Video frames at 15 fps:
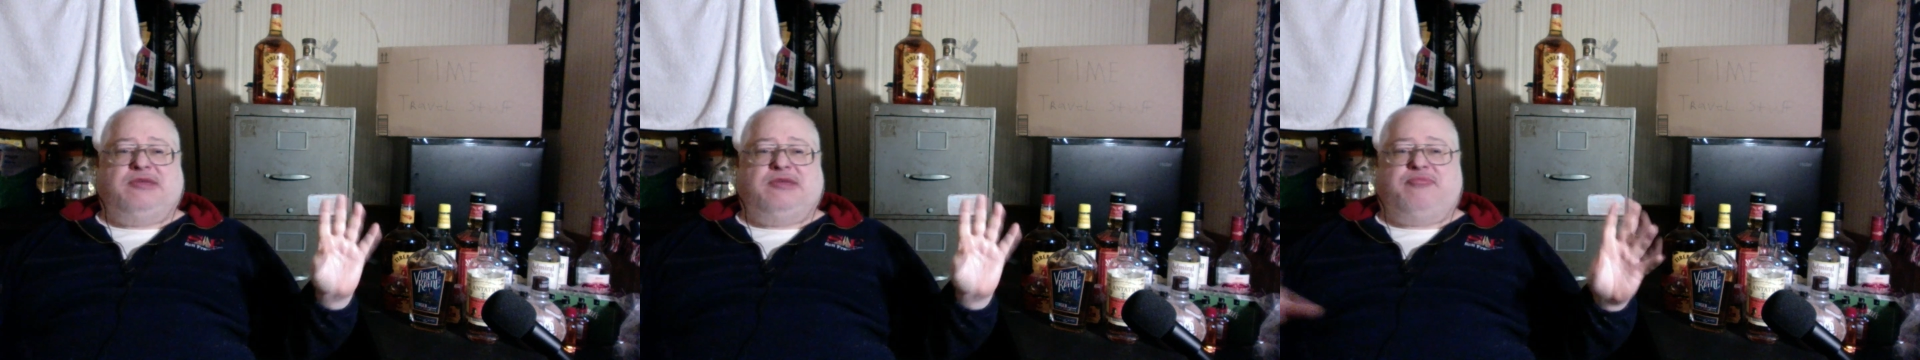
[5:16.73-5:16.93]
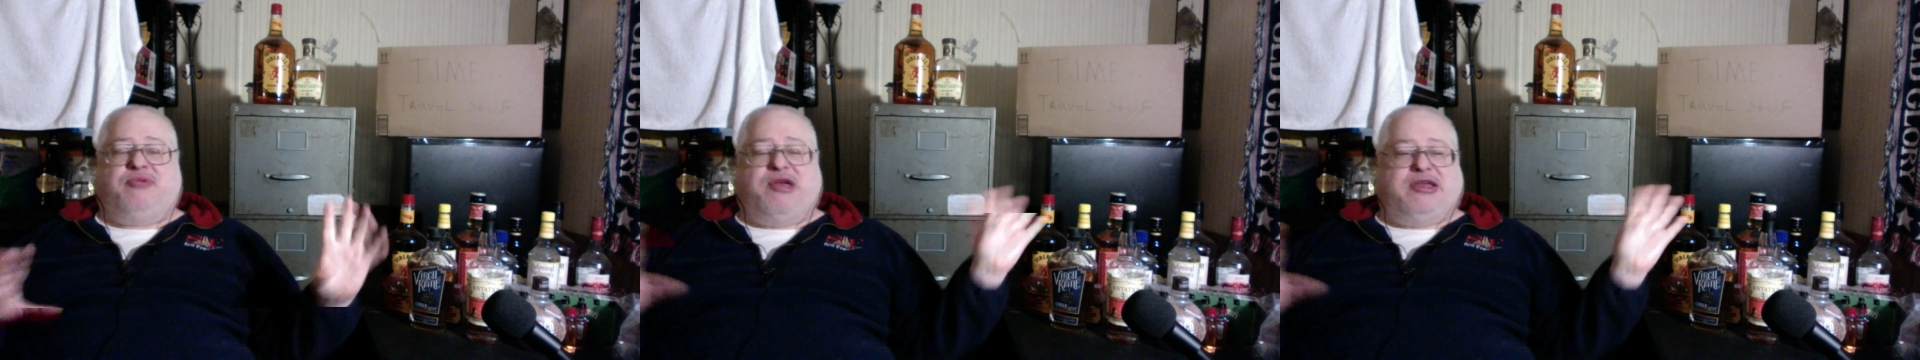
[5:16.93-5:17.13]

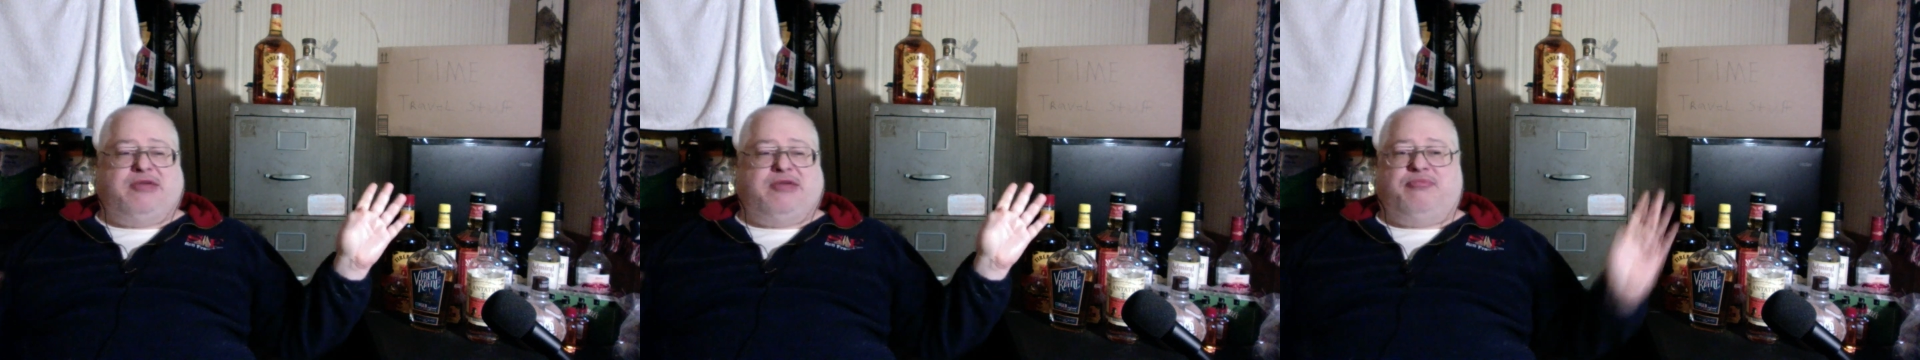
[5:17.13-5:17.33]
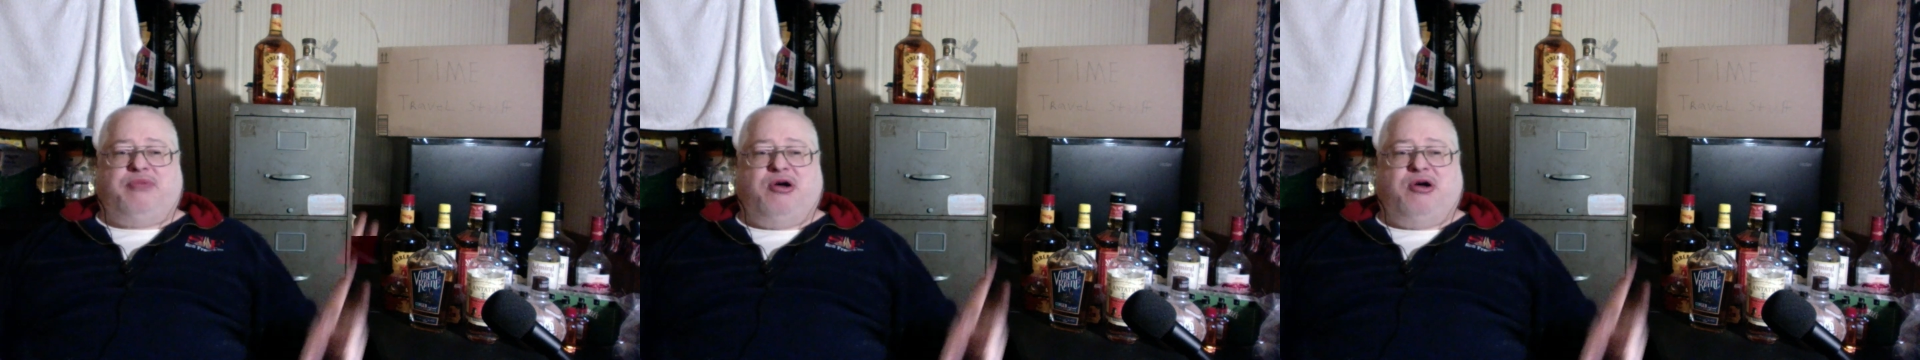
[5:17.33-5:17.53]
Like break
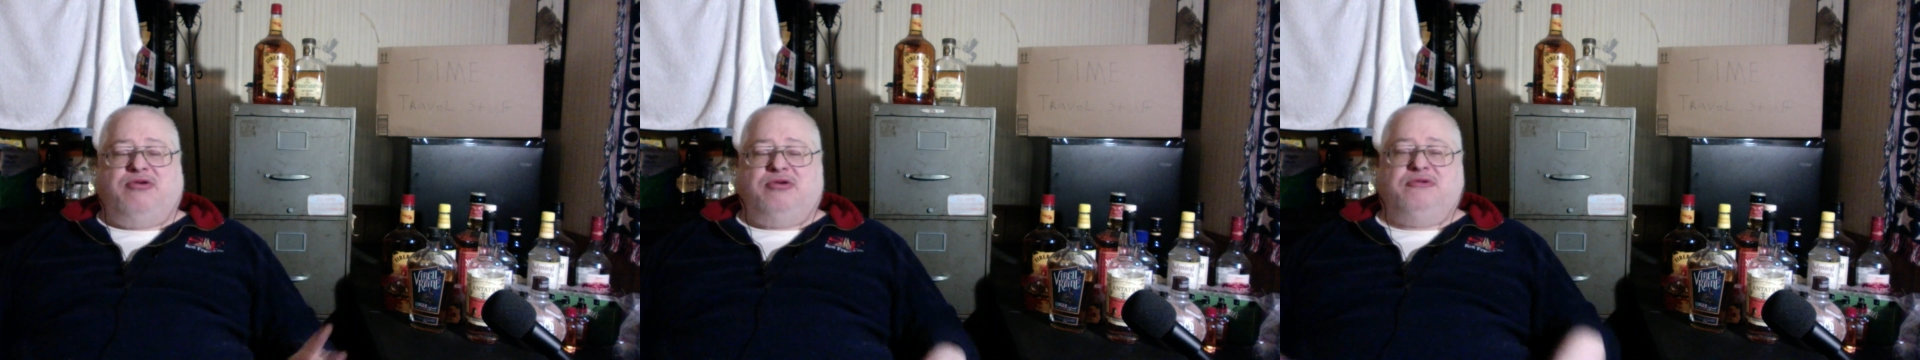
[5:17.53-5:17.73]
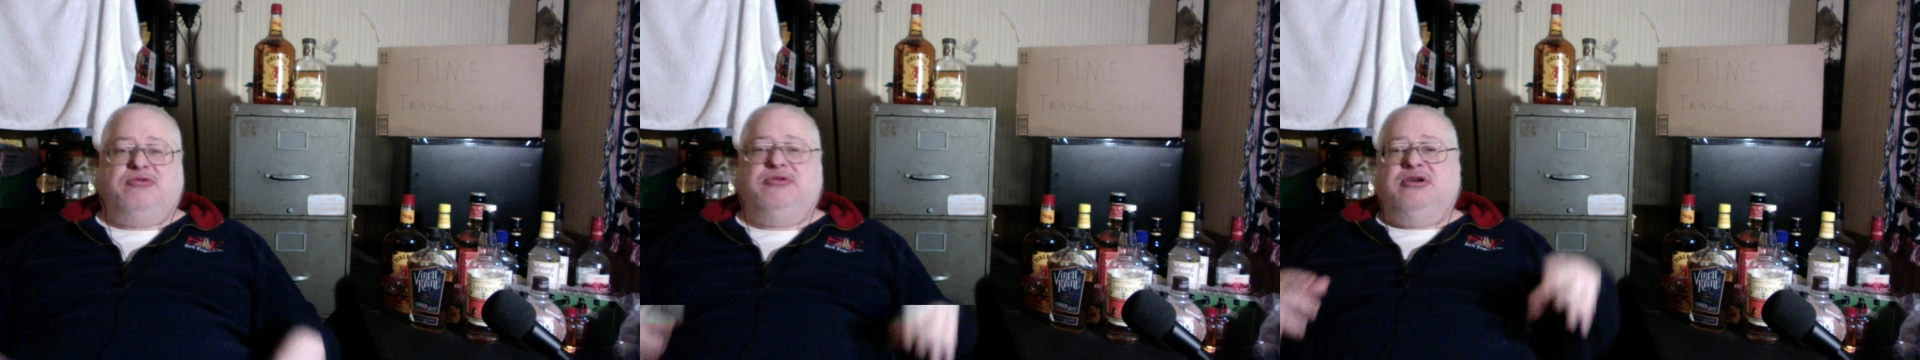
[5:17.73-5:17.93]
a
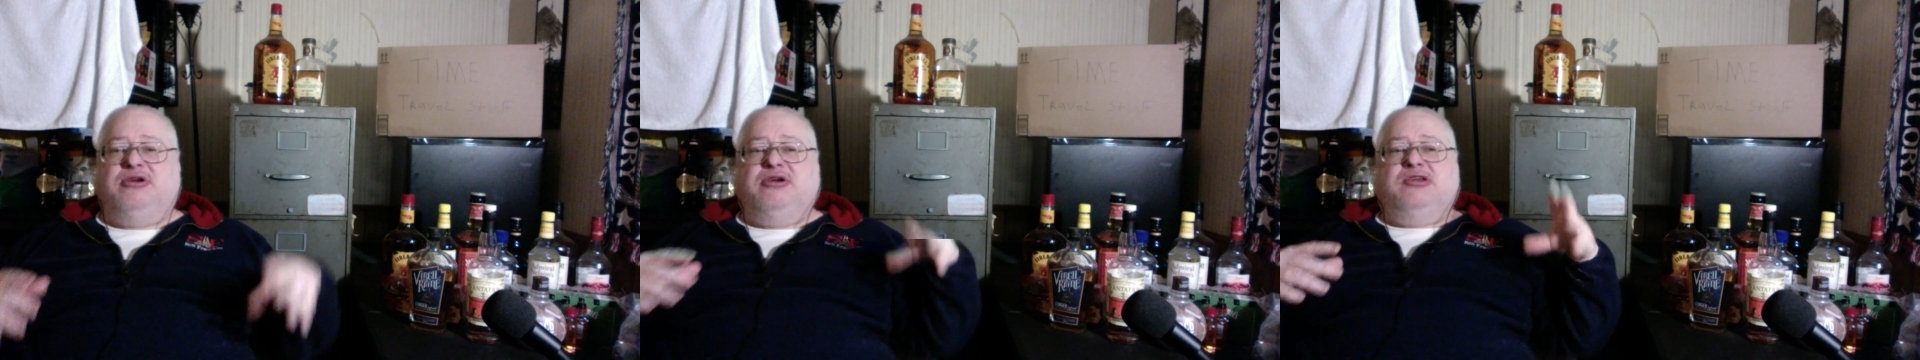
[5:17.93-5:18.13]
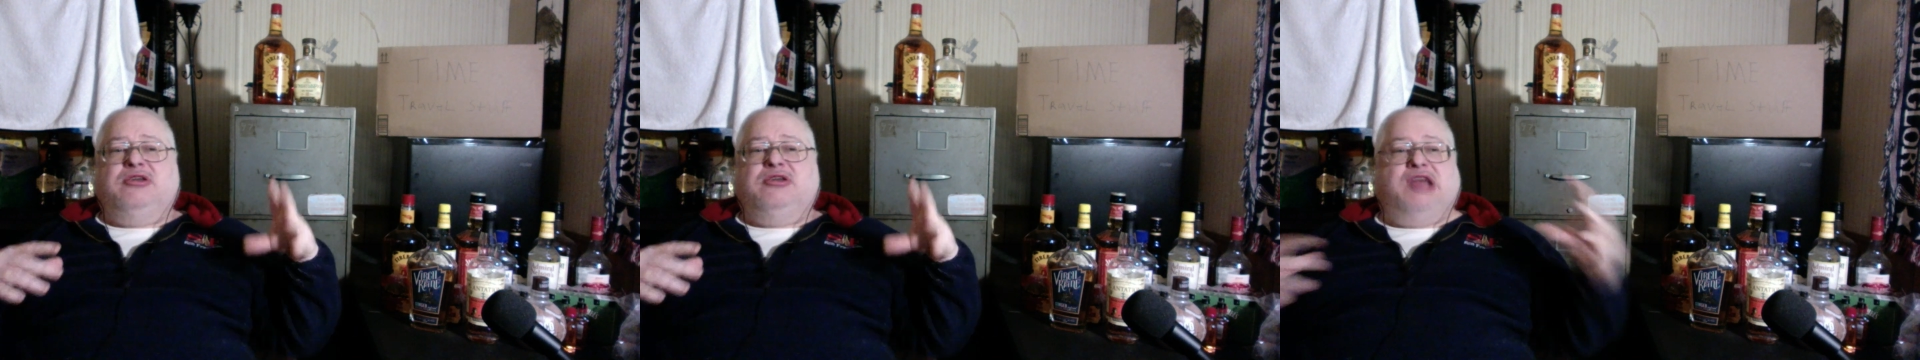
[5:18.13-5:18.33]
bone,
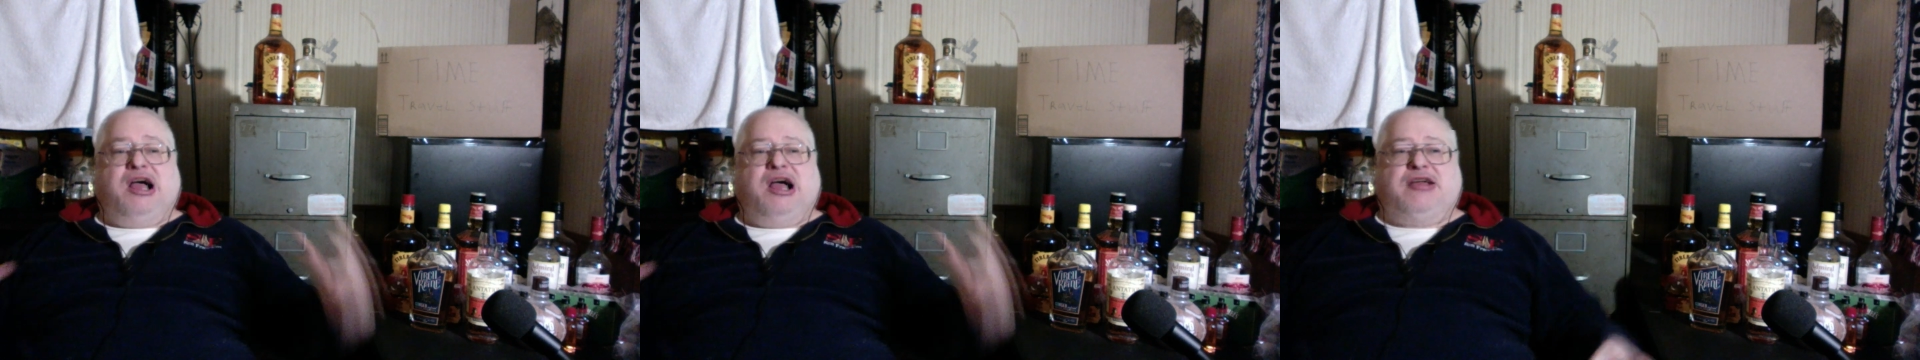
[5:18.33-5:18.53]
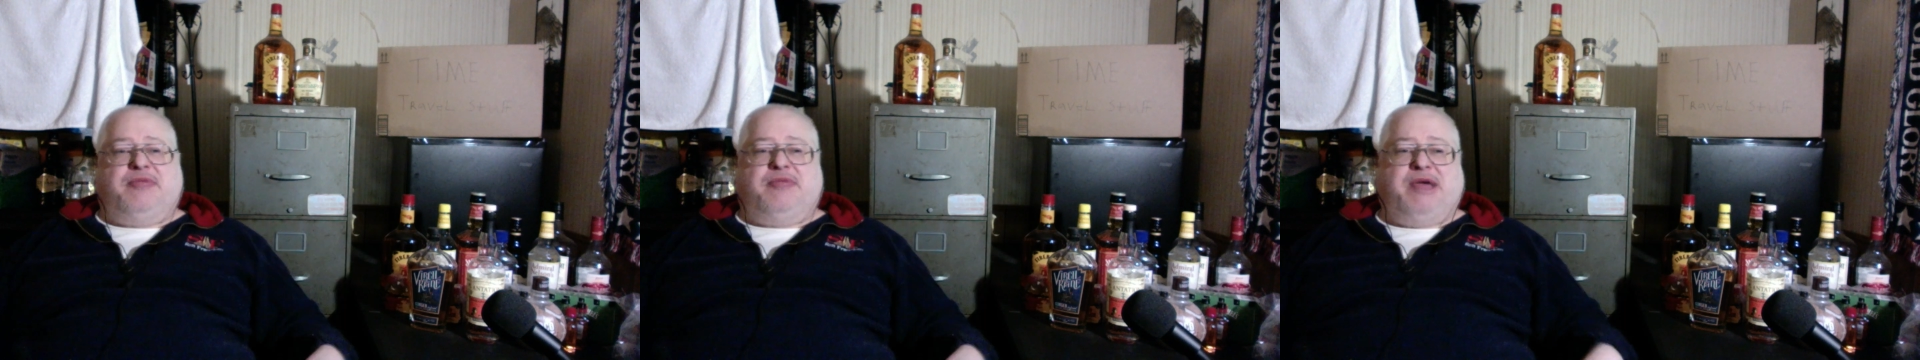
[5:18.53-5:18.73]

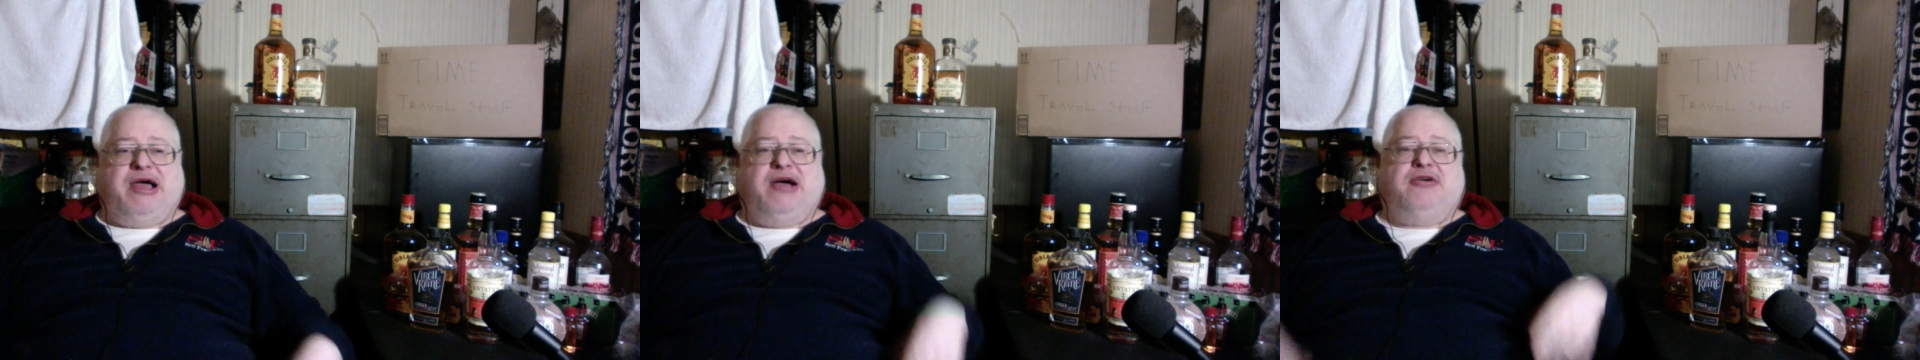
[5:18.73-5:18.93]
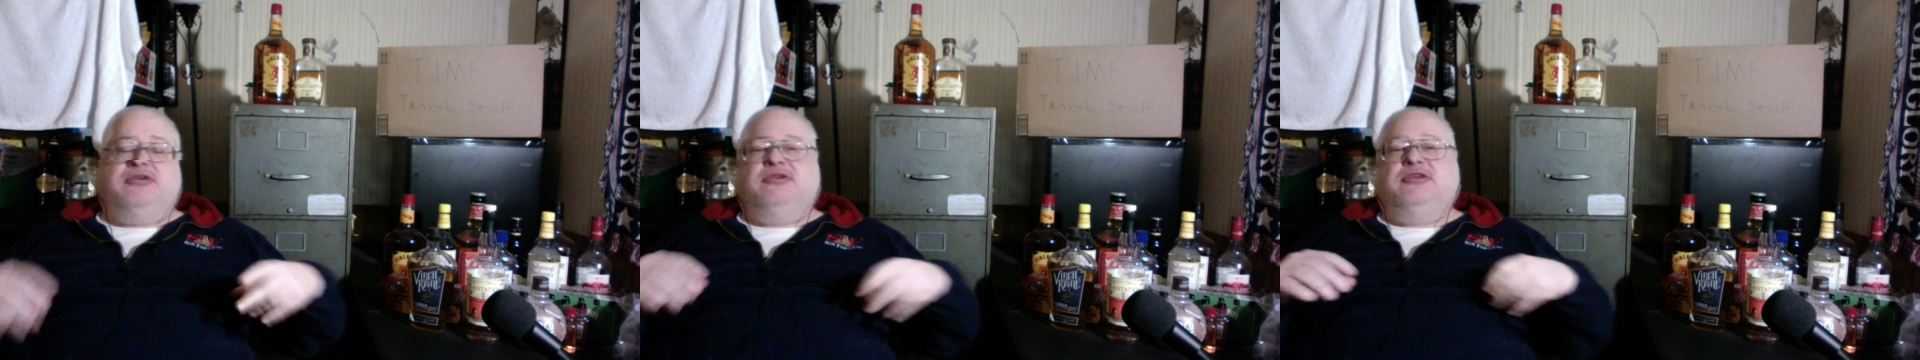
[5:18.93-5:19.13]
knock them
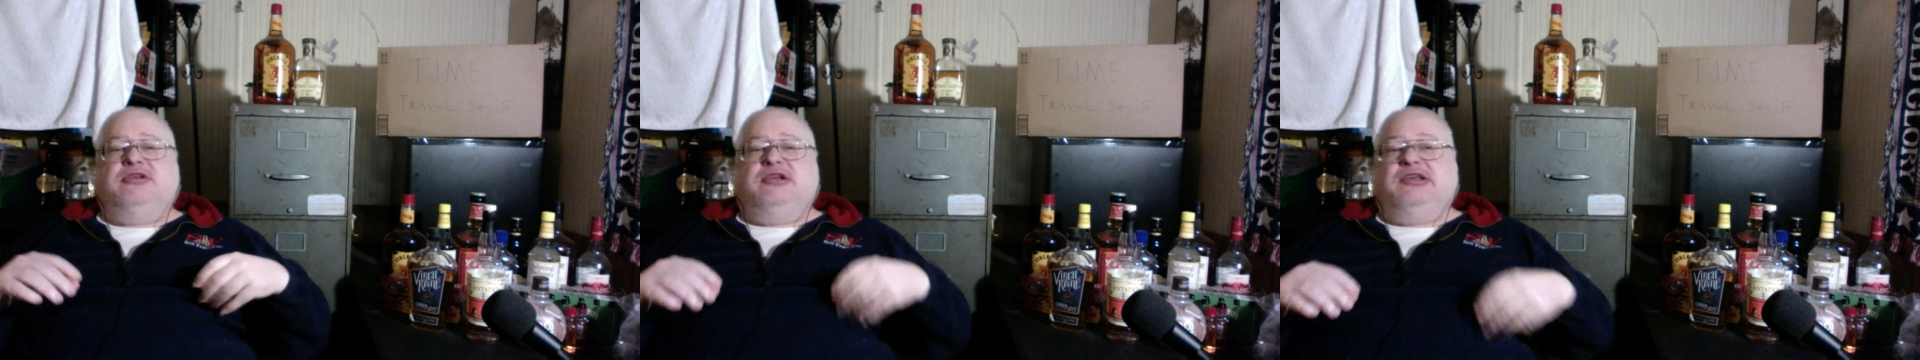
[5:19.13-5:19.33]
out,